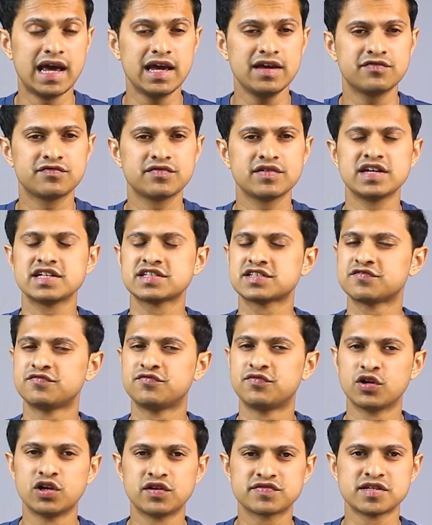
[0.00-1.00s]
Life is
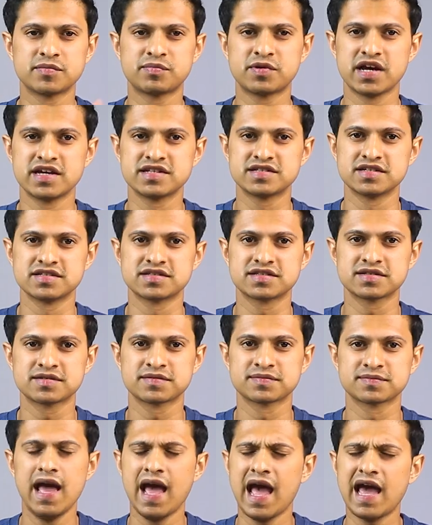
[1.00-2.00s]
full of surprises.
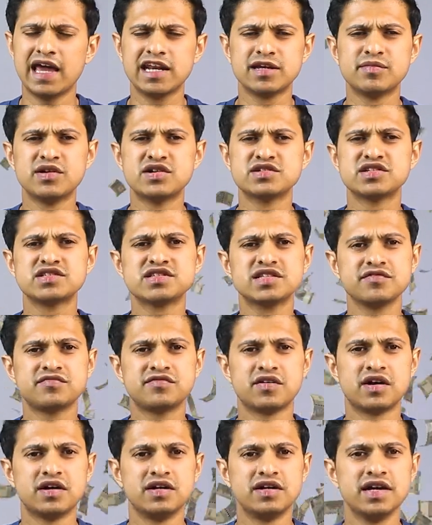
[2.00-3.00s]
An emergency
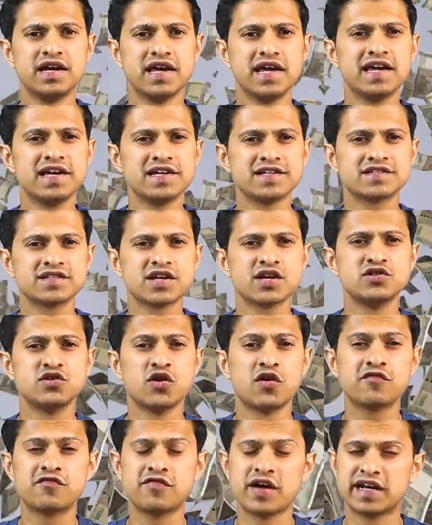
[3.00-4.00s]
fund is
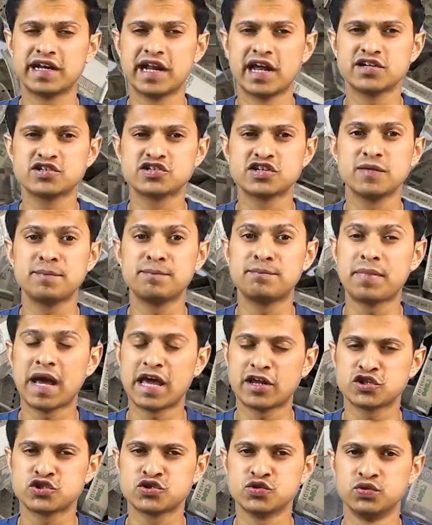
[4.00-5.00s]
your financial
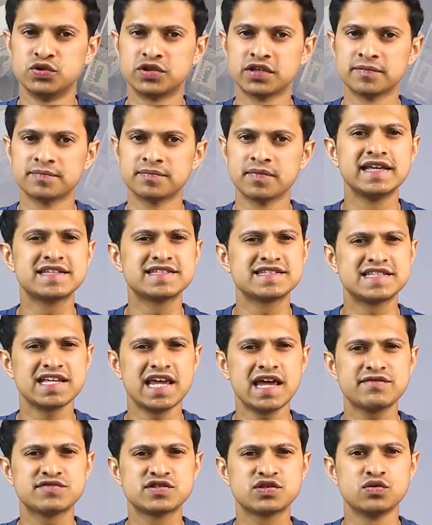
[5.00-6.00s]
parachute. It
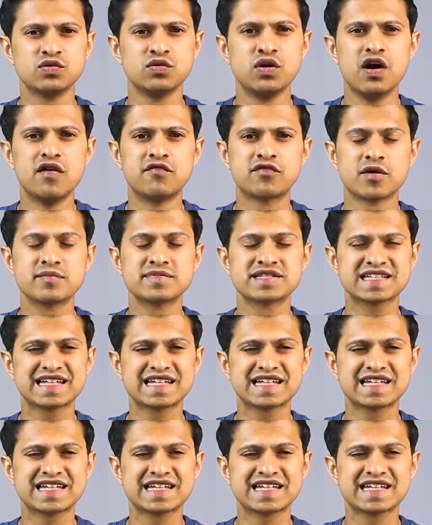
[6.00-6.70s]
saves you from